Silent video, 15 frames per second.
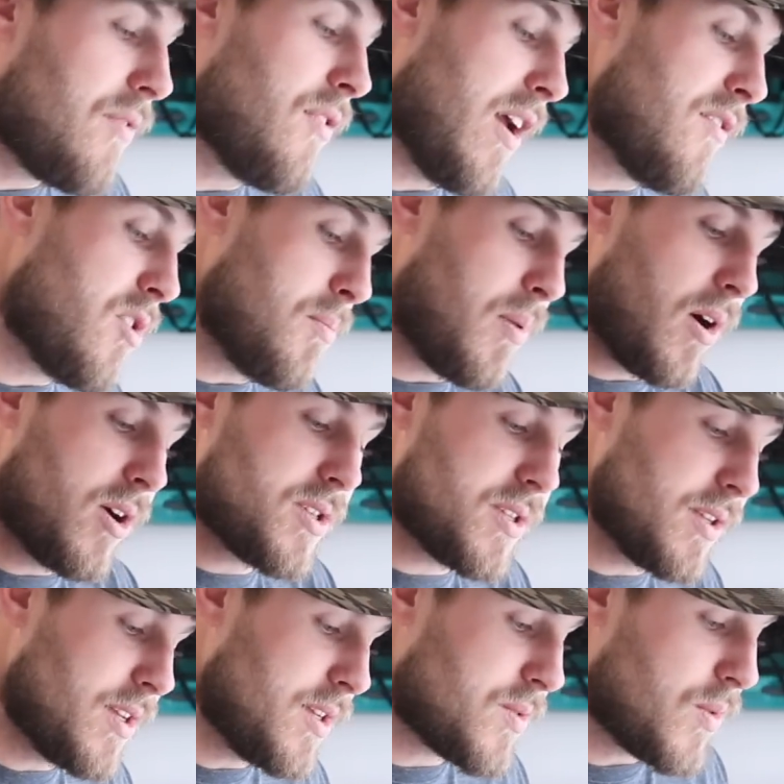favorite parts
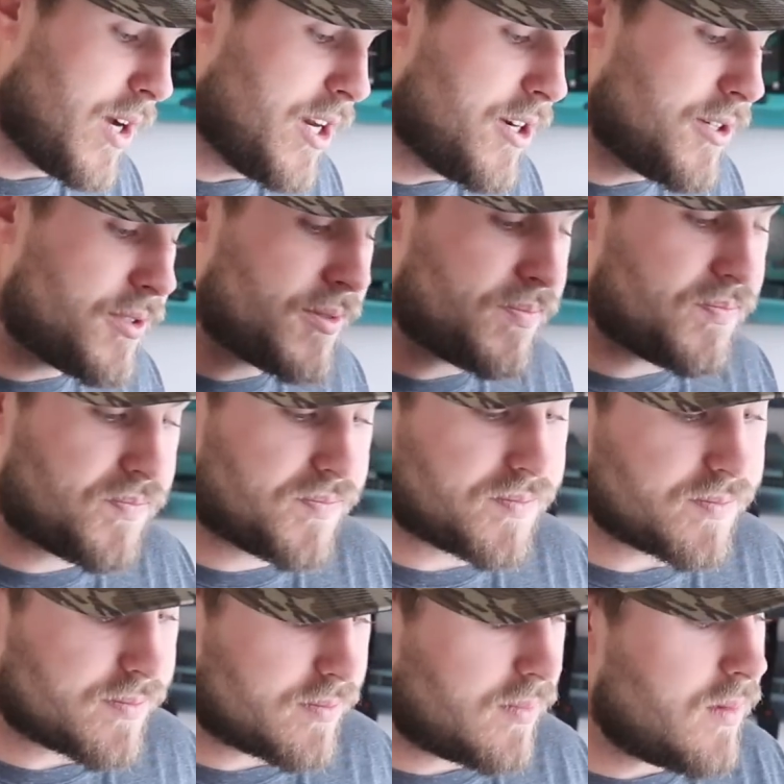of these waders,
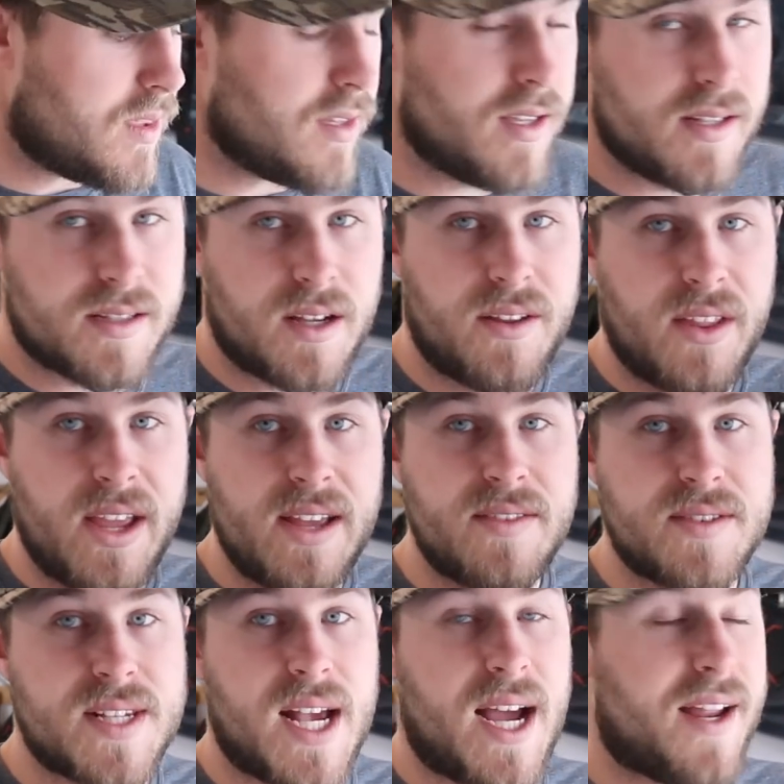is on the
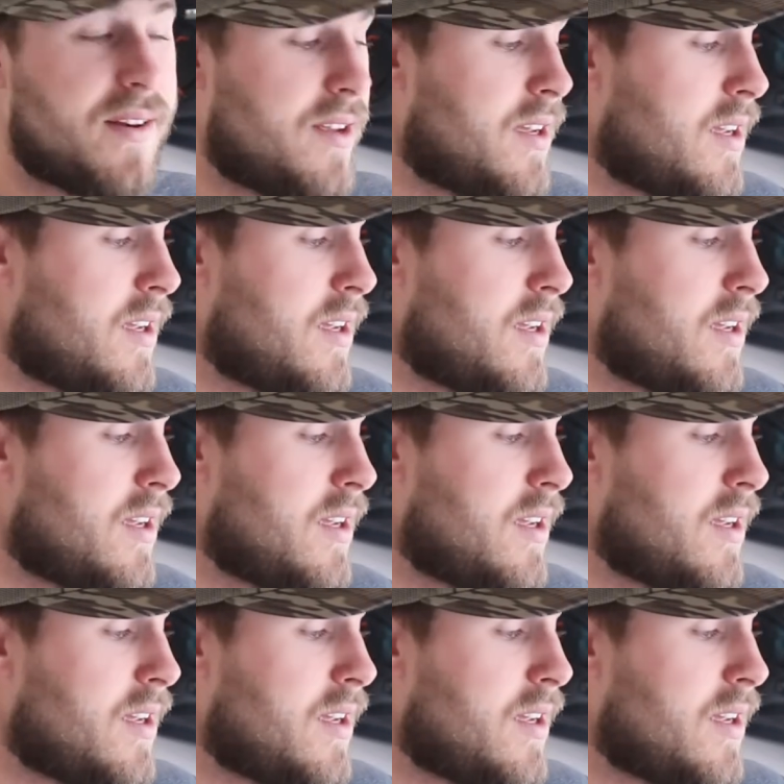inside.